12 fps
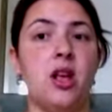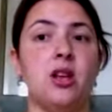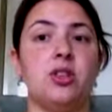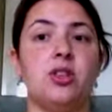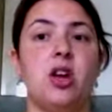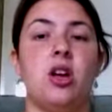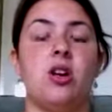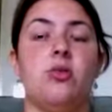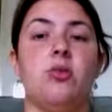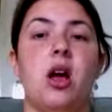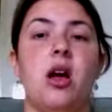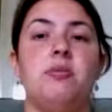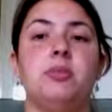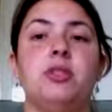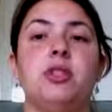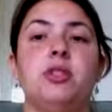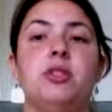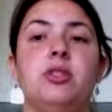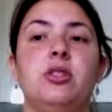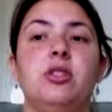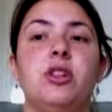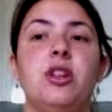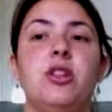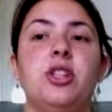So
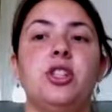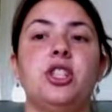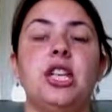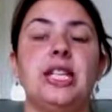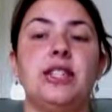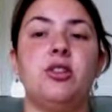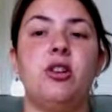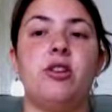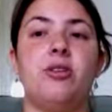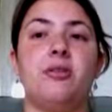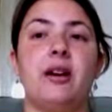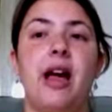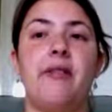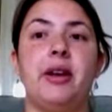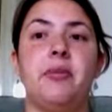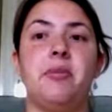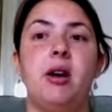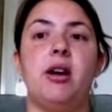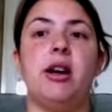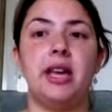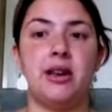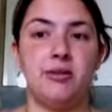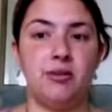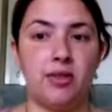so that she's not having my